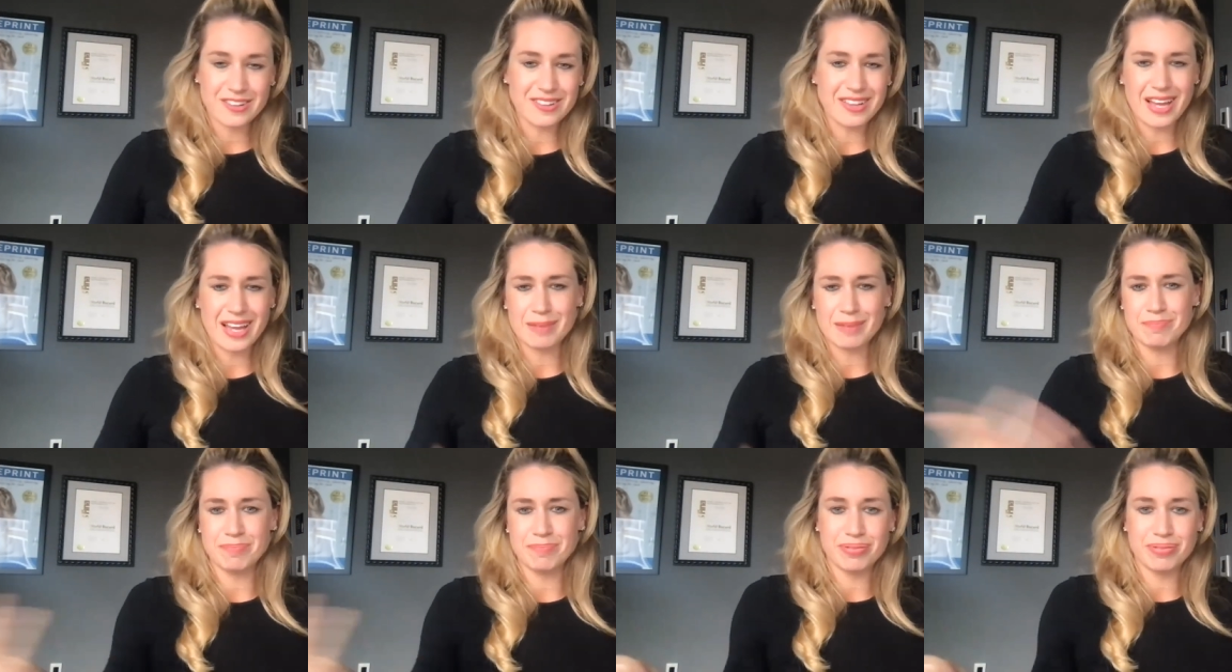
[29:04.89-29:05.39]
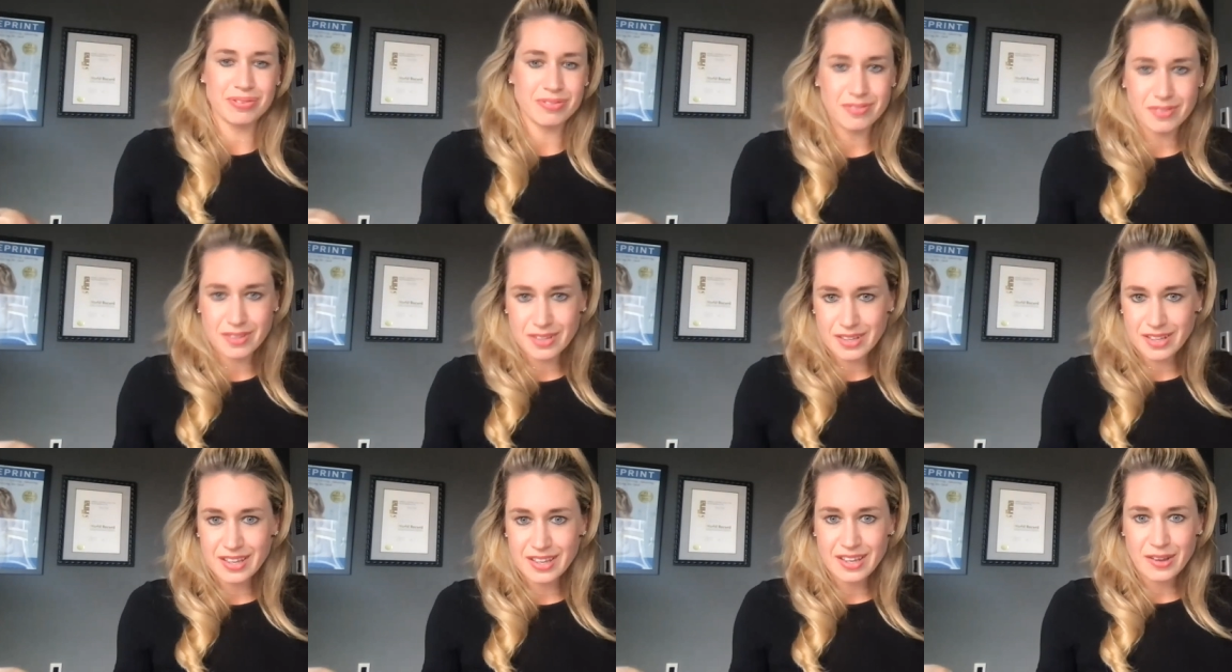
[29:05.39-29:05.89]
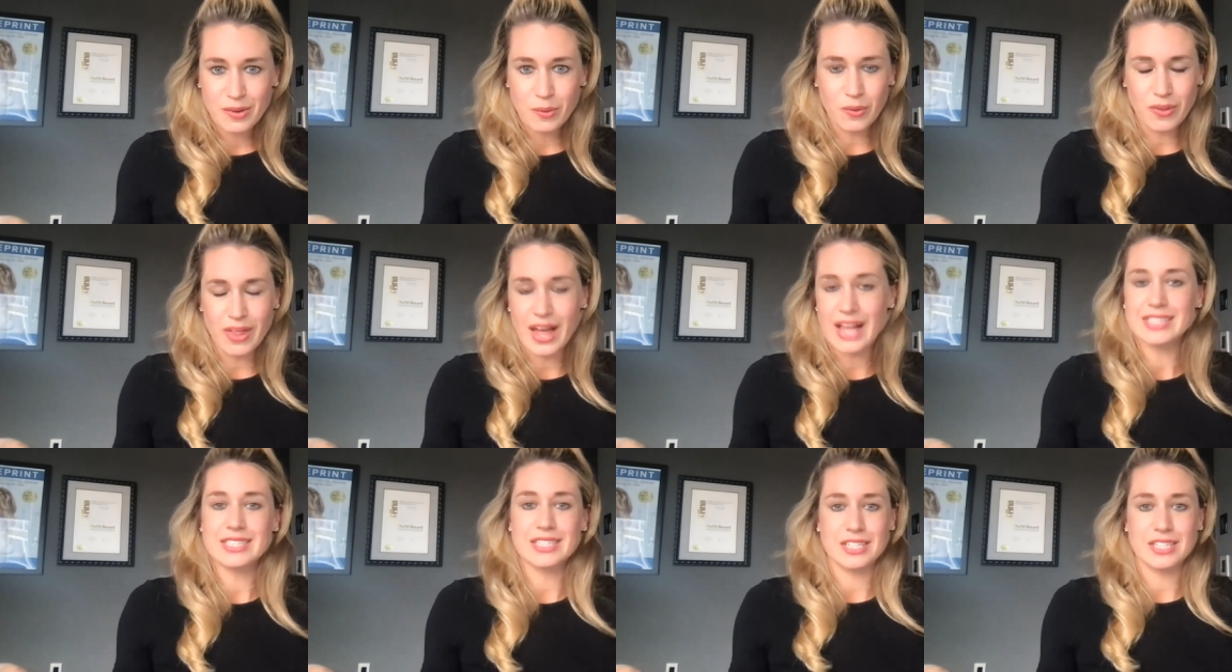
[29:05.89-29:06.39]
they're like,
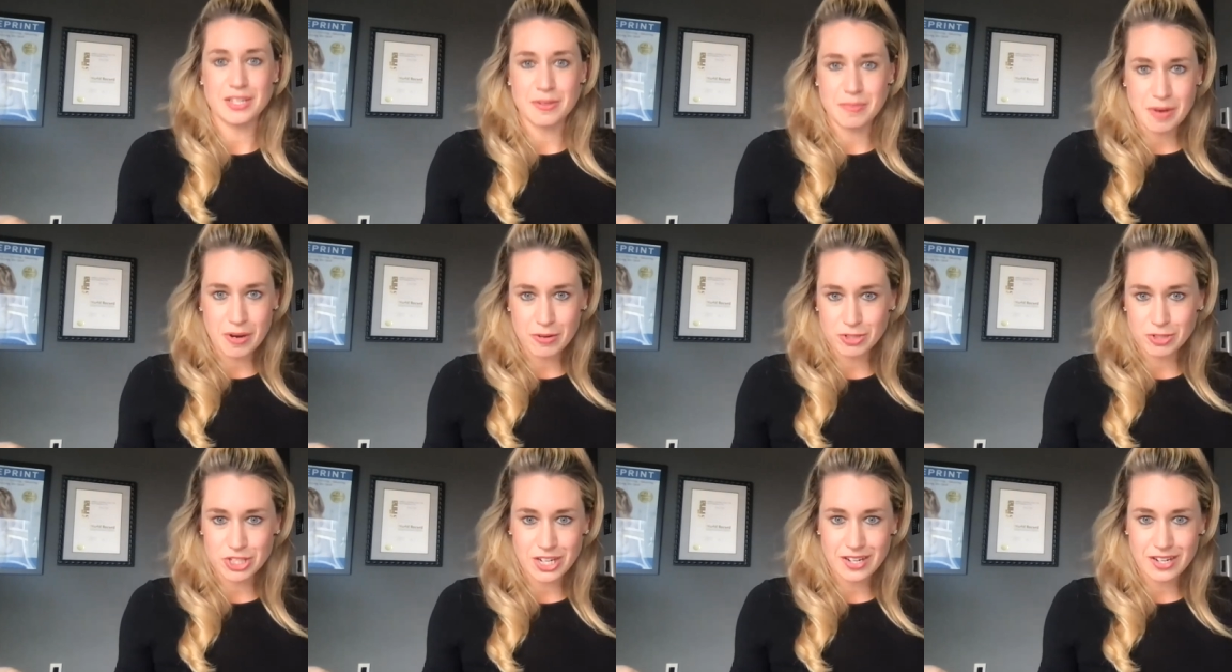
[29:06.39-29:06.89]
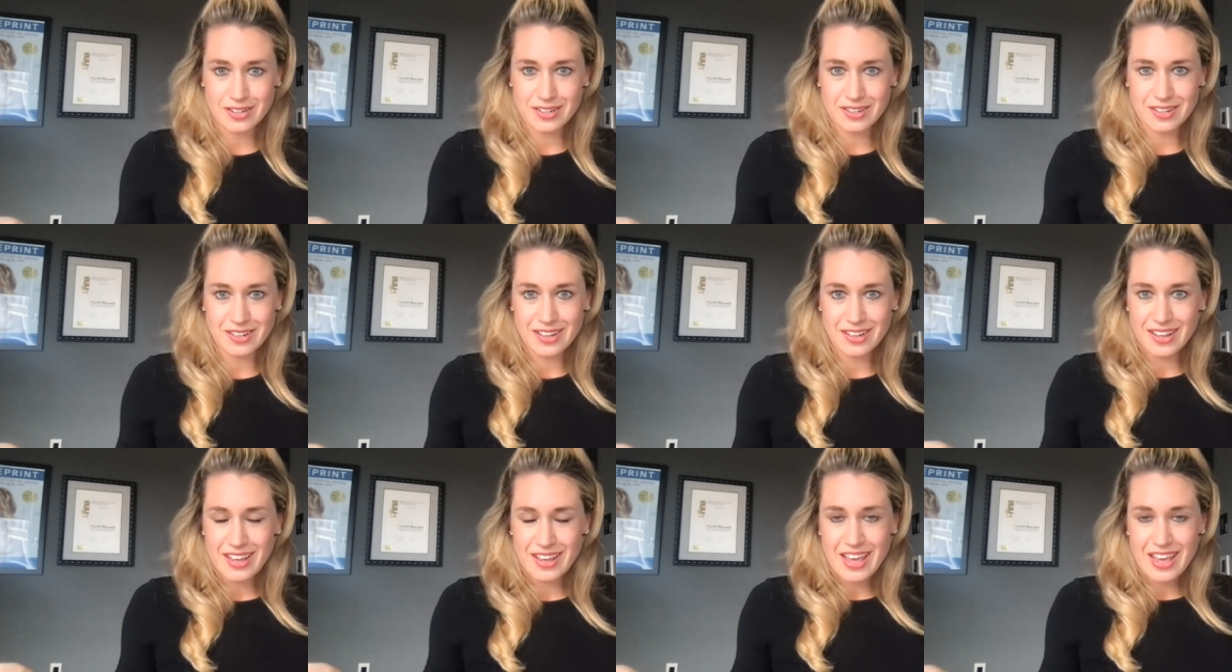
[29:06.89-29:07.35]
well, that's a demotion.